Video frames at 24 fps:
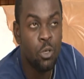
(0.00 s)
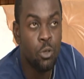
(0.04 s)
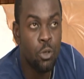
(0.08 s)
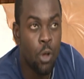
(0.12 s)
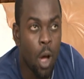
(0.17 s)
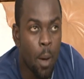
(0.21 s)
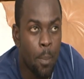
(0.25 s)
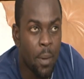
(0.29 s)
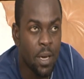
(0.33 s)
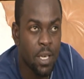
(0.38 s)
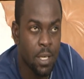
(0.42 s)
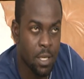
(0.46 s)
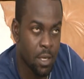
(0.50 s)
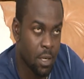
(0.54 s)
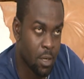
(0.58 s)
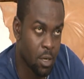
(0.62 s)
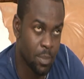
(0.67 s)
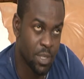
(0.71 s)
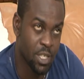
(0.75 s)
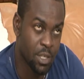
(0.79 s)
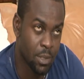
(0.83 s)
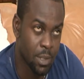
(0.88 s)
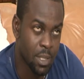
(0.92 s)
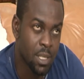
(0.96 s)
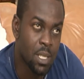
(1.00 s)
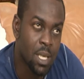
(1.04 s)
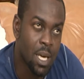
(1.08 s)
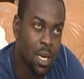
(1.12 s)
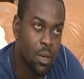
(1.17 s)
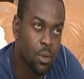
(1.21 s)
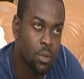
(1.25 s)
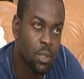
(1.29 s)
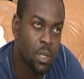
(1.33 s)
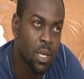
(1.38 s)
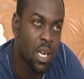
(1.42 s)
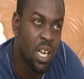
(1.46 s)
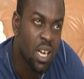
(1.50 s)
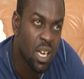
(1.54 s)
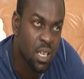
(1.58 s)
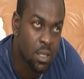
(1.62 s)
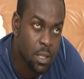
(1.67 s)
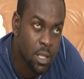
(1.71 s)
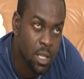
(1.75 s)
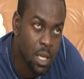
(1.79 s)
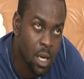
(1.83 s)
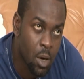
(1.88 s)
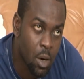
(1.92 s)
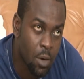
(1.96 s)
Nobody can come into this house and
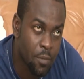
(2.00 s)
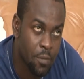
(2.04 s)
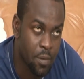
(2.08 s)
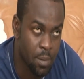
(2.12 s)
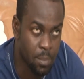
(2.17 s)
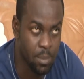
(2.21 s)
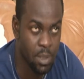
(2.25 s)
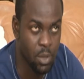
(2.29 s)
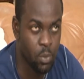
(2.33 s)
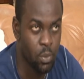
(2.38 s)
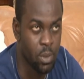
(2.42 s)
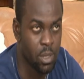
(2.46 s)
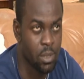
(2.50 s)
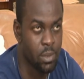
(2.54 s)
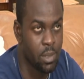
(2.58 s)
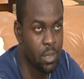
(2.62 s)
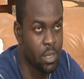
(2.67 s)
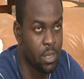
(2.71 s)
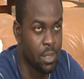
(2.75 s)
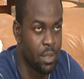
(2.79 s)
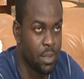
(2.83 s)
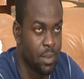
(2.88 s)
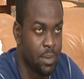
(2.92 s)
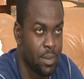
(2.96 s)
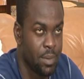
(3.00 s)
steal our family wealth.